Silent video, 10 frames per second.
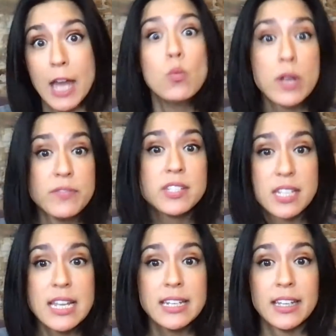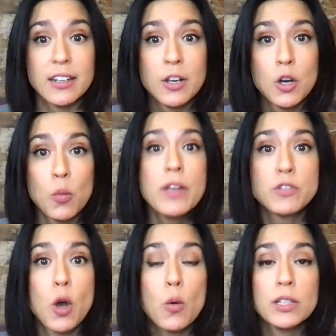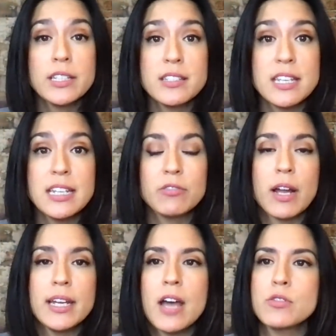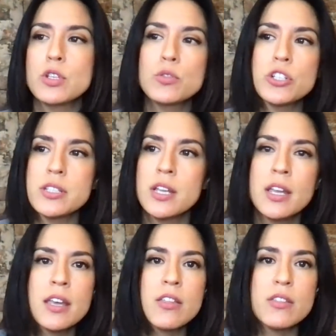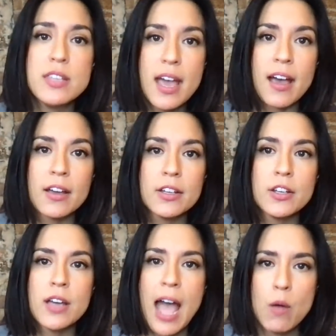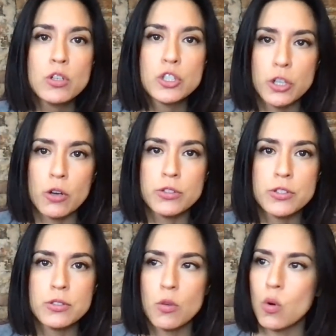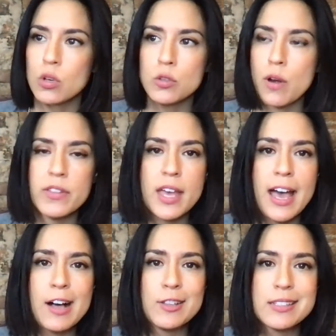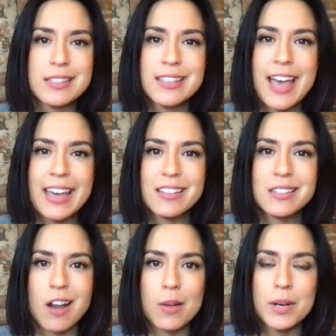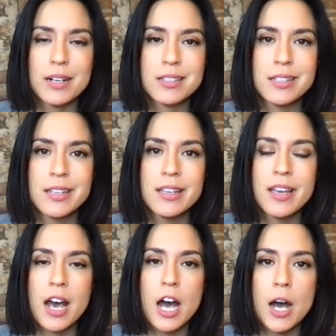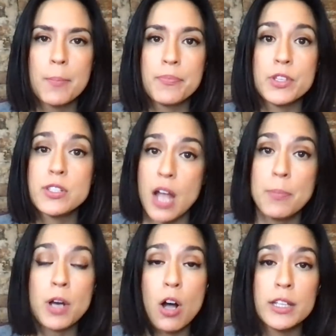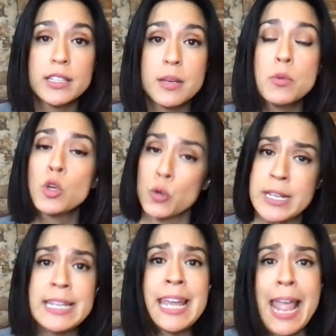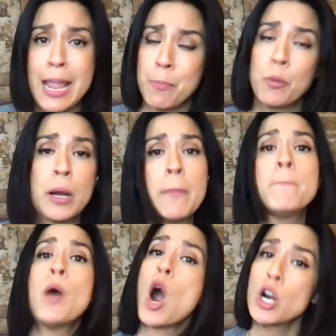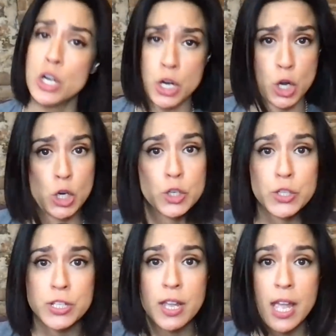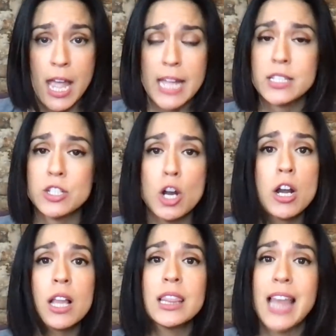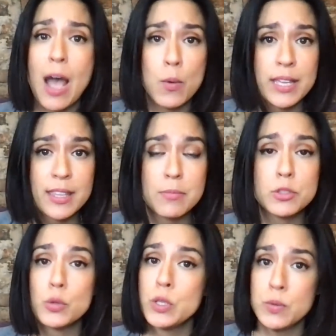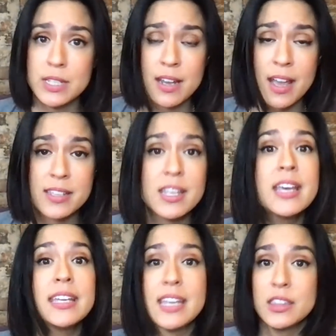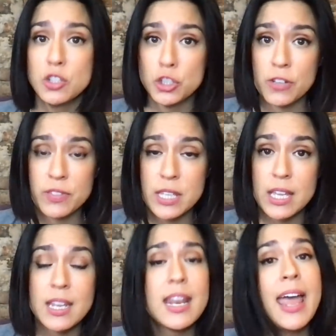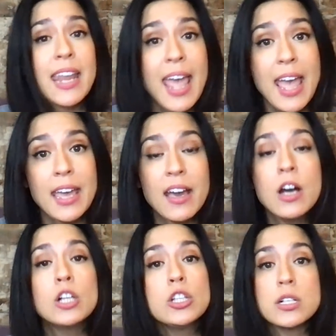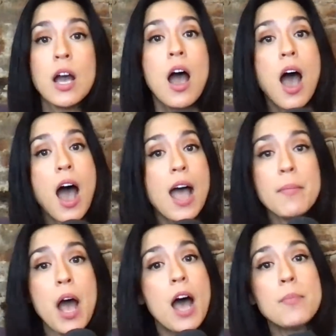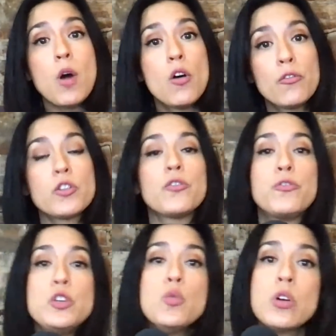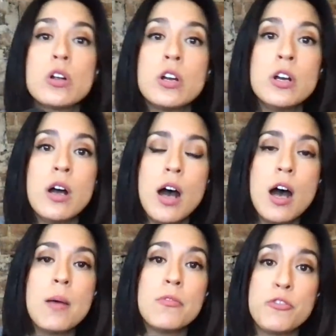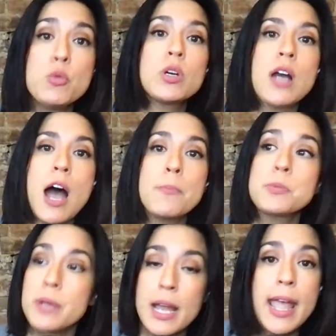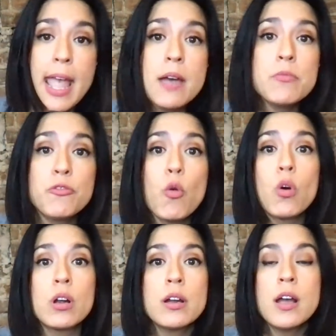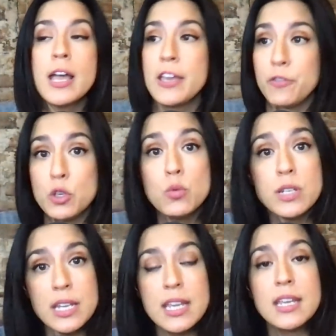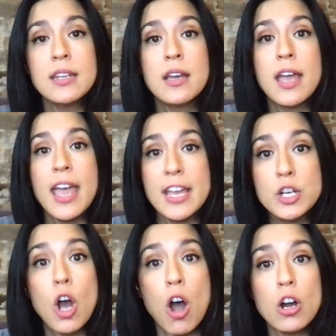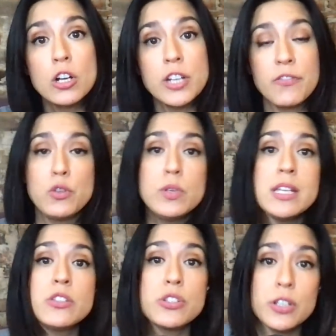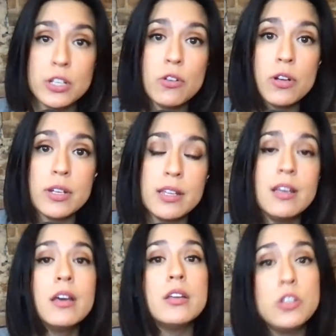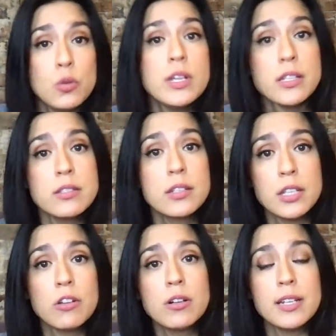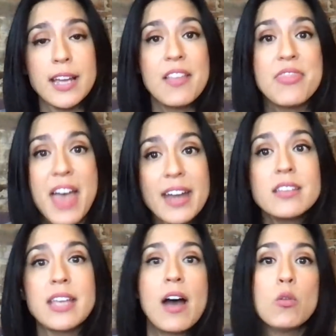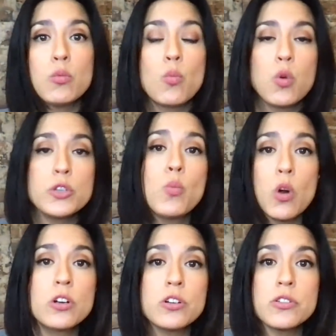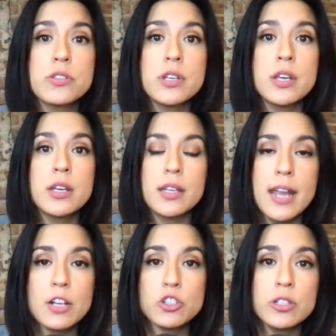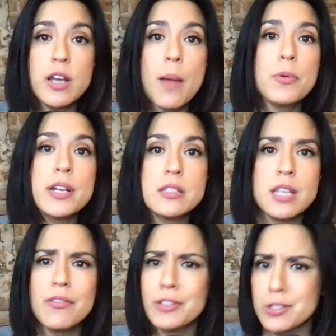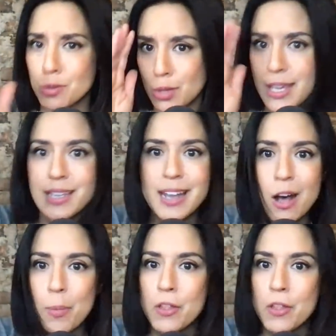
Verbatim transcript: And we've yeah. seen it. We've totally seen it right now. So just, yeah, Howard Schultz or whoever the hell is in the head of Starbucks, um, stop calling them green apron partners and start yeah. allowing them to unionize, get the shifts that they need. And hey, look, I'm I'm all for fewer um, fewer cops, but I am for if you need a guard, if you need security, you need security, and that is how workers can actually operate safely so they can help